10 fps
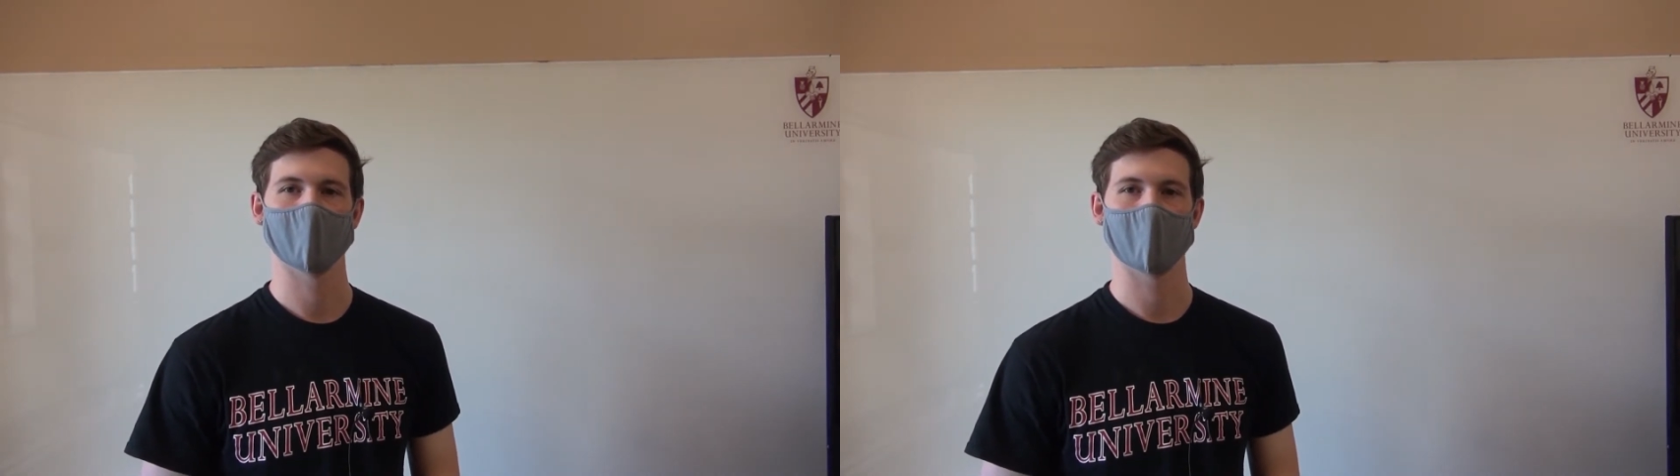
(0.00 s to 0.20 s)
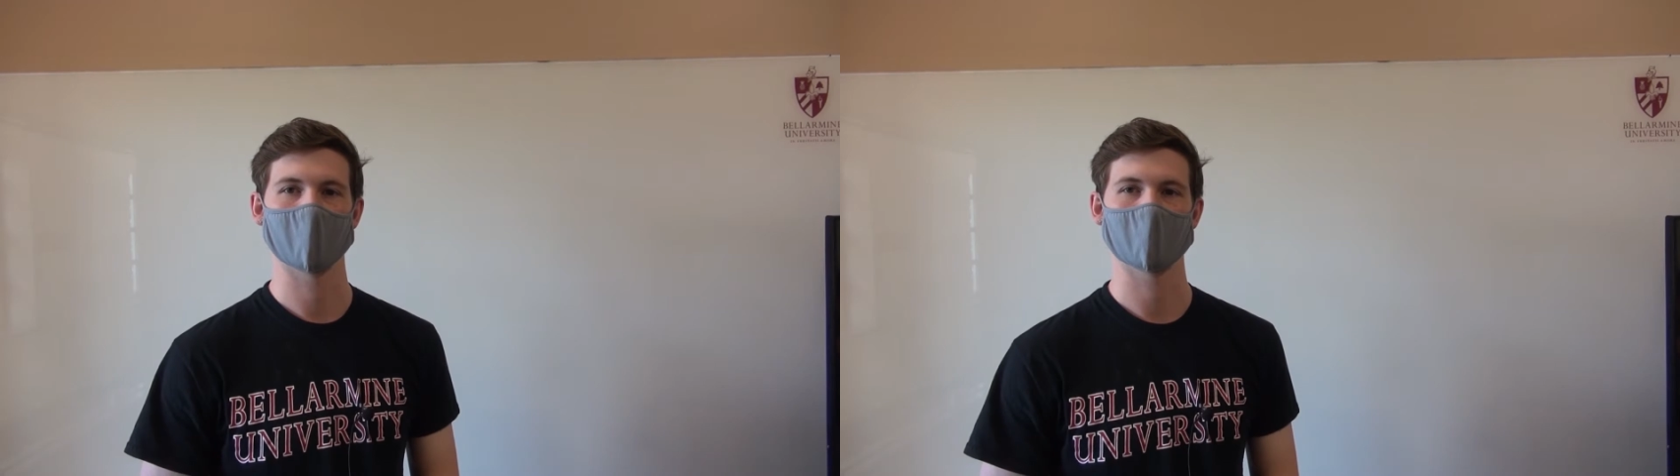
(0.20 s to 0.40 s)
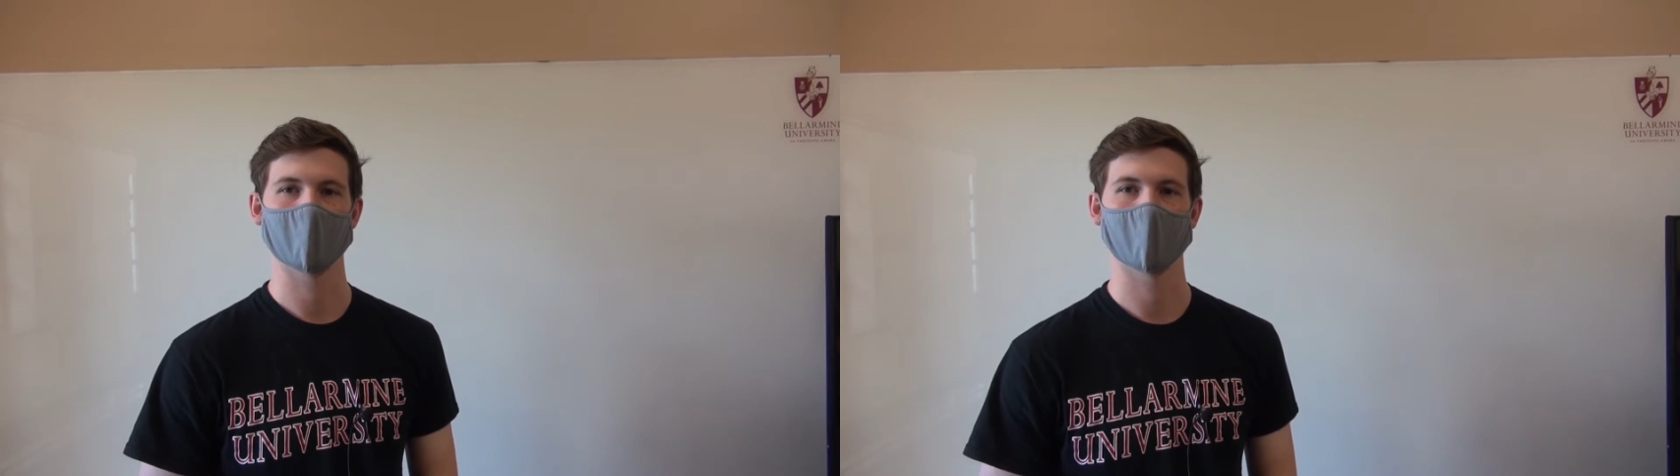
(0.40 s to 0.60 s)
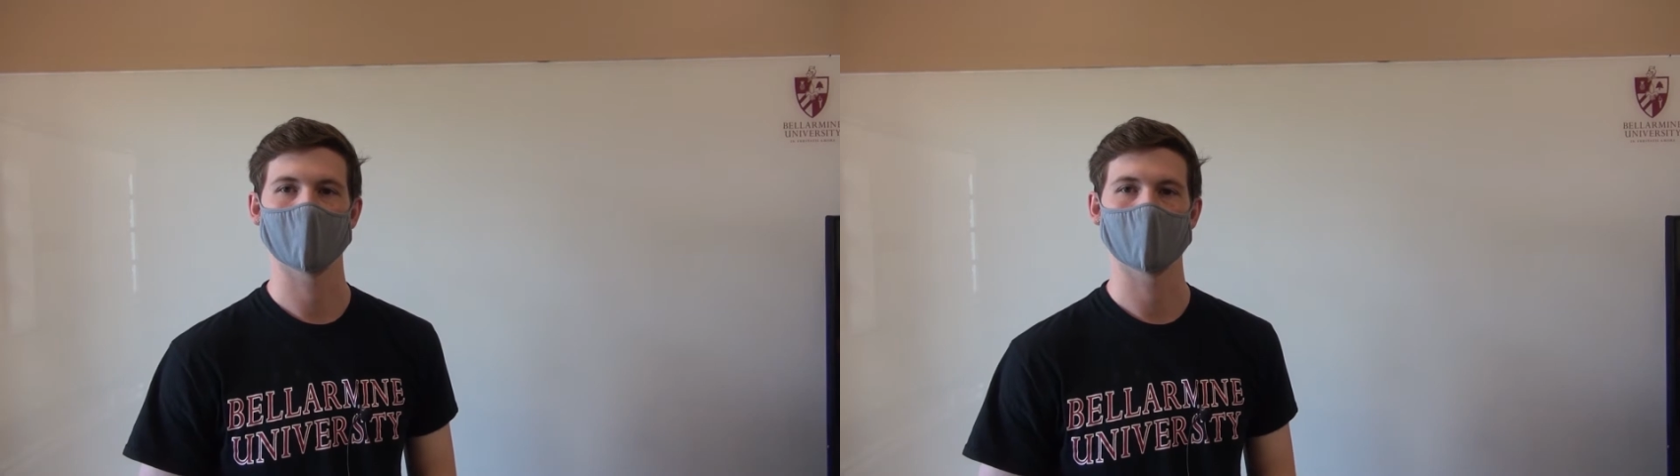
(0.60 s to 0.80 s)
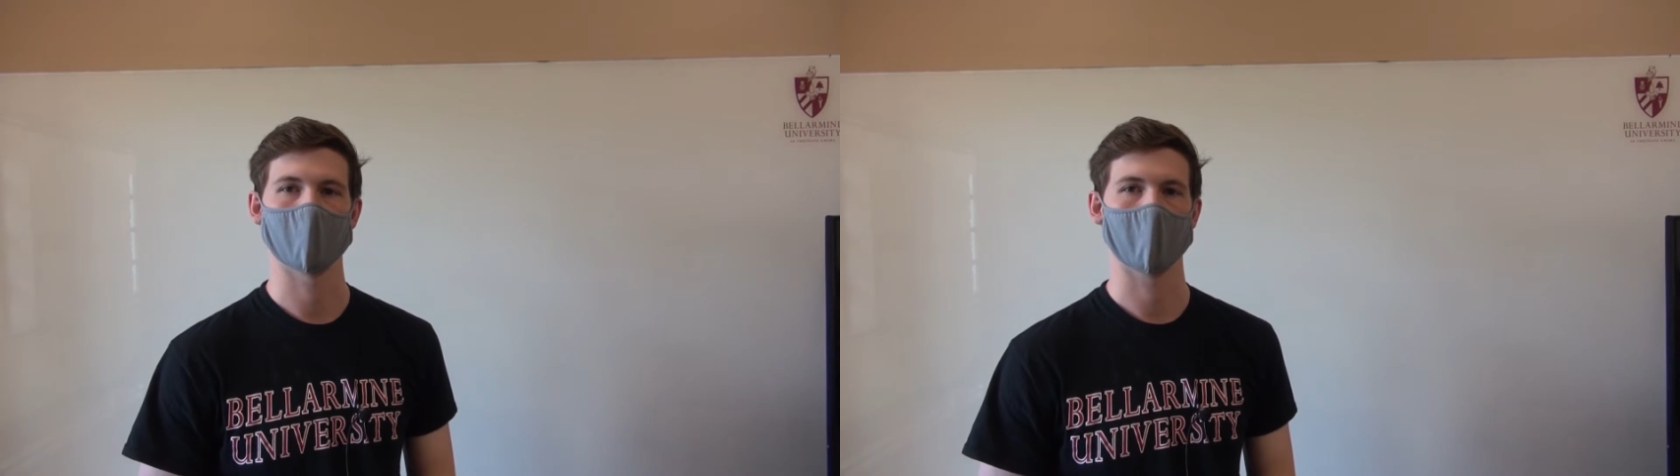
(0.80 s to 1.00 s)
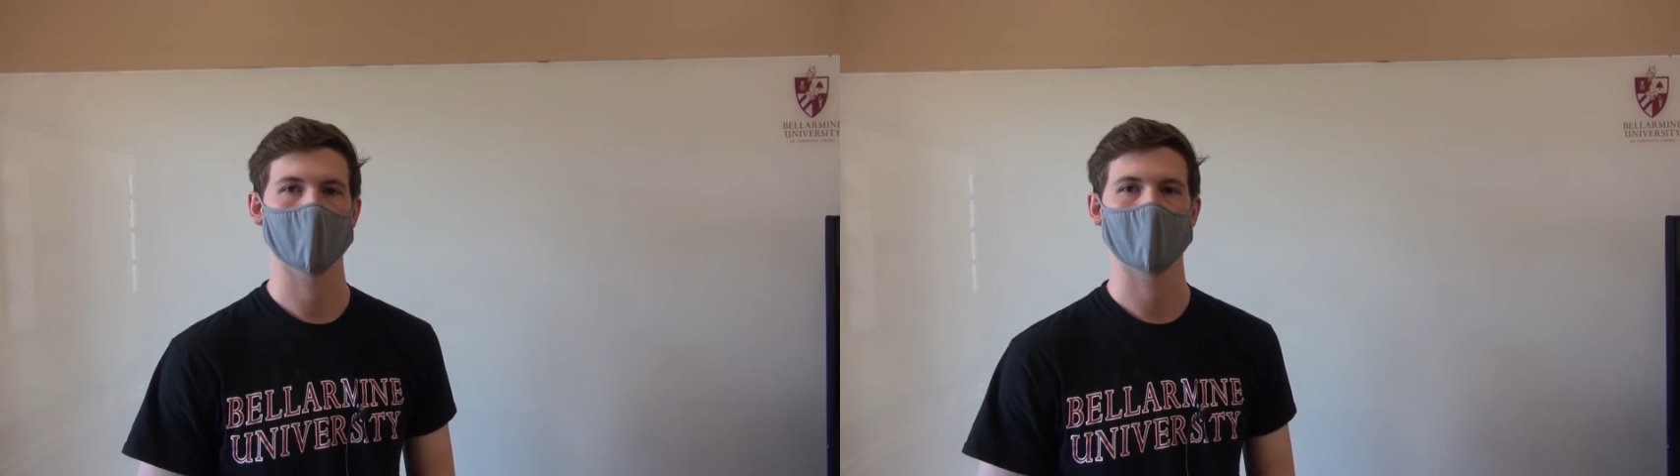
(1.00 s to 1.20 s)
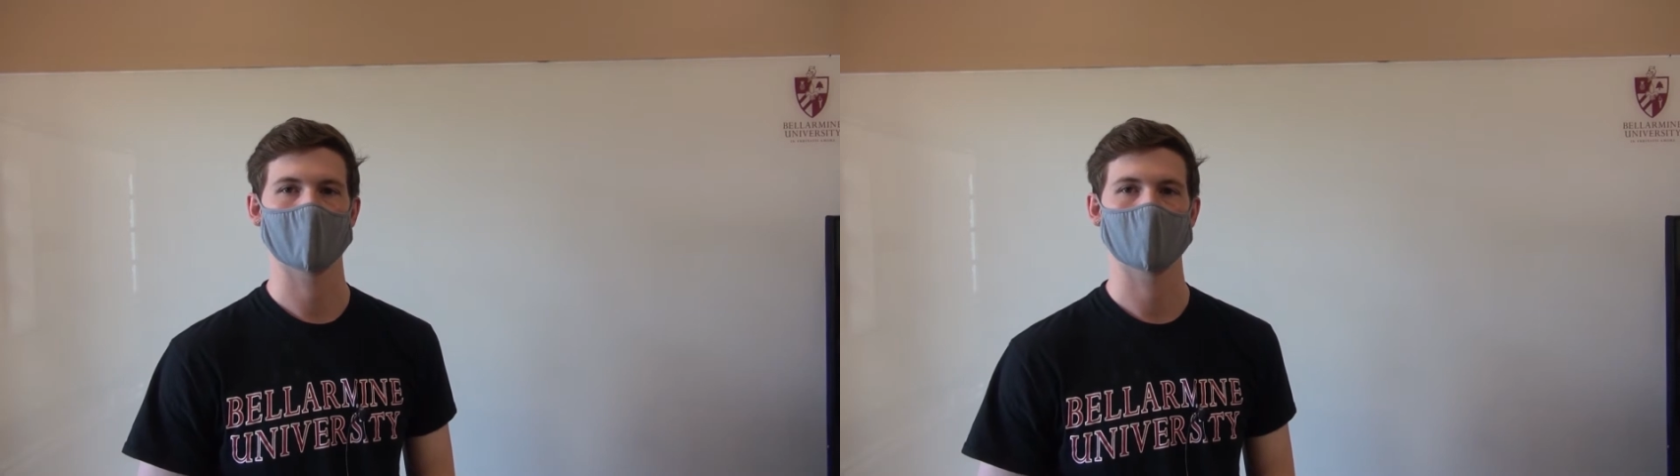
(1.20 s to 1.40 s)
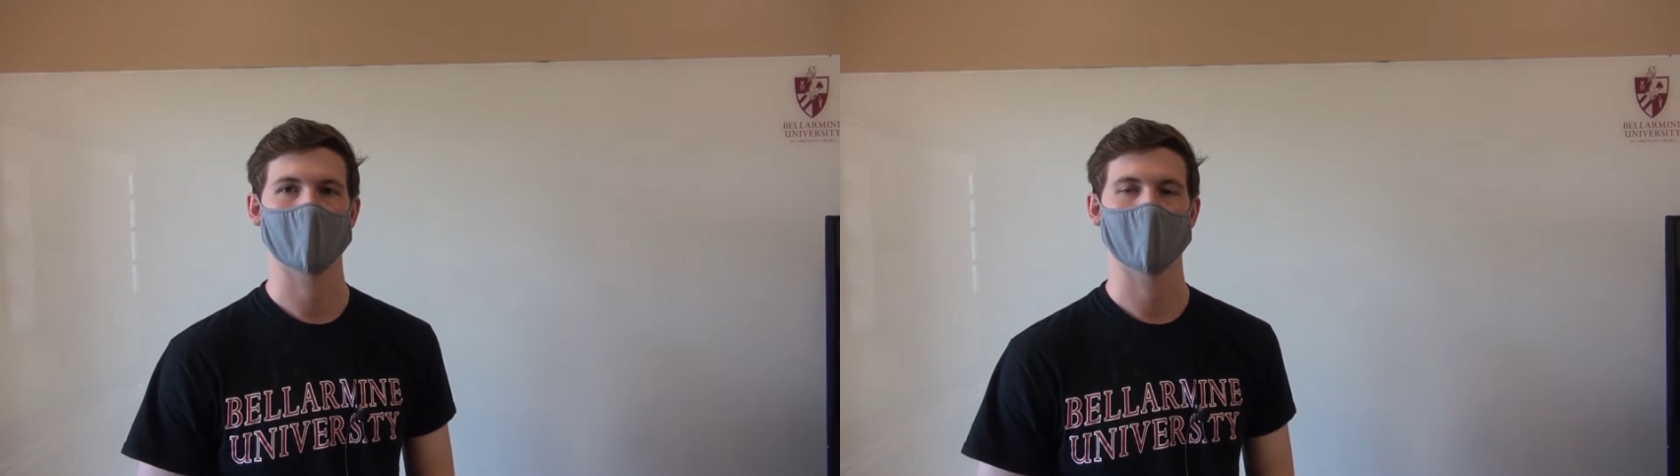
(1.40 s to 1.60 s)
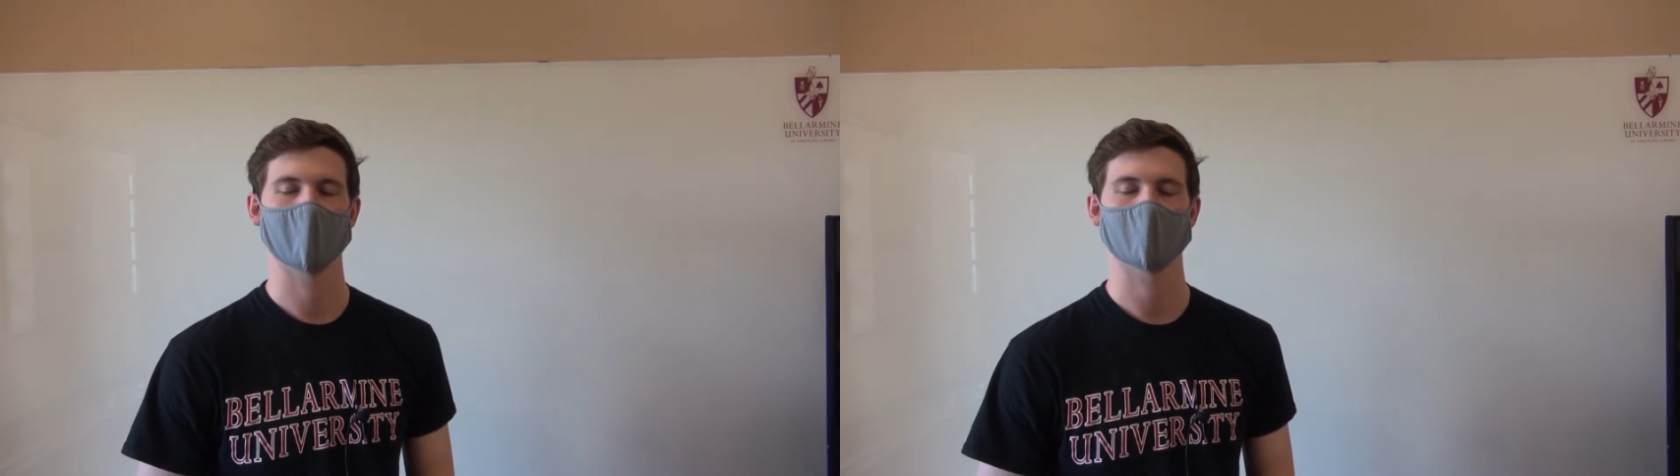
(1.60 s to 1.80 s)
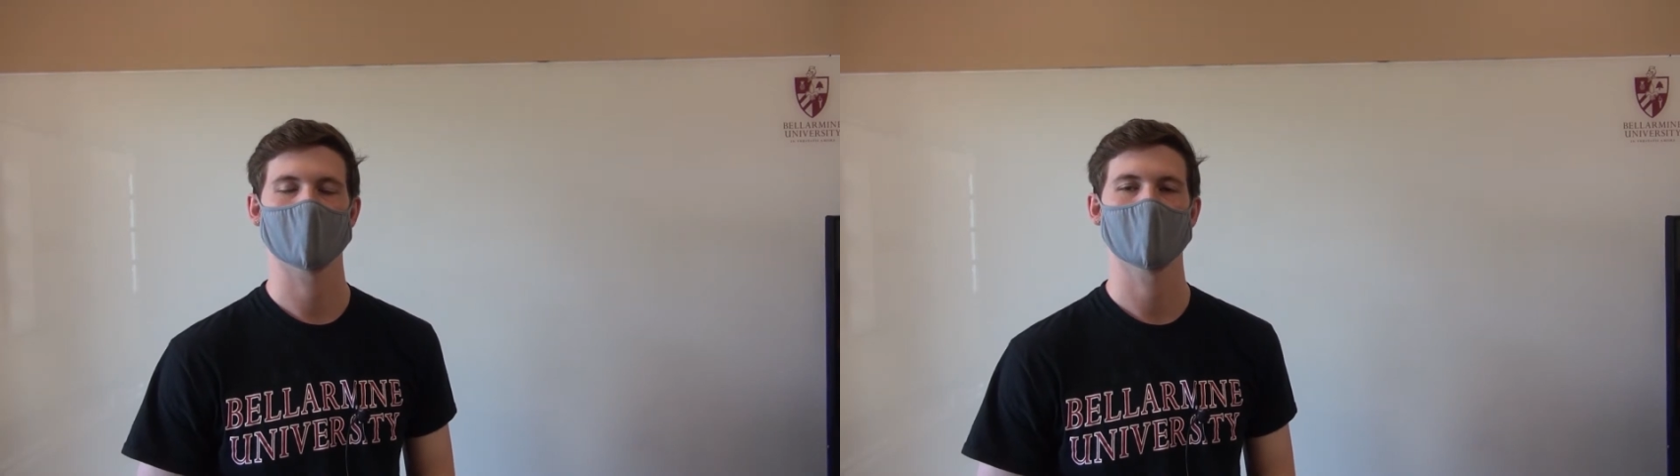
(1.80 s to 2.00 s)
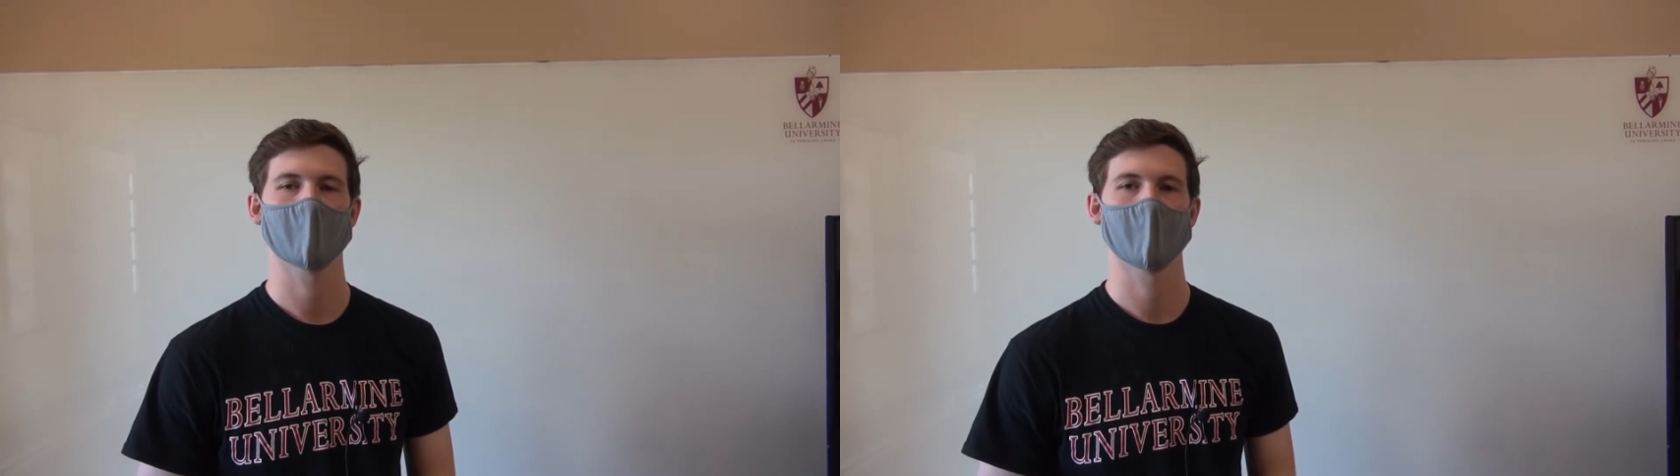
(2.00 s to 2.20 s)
19 on their Bellarmine experience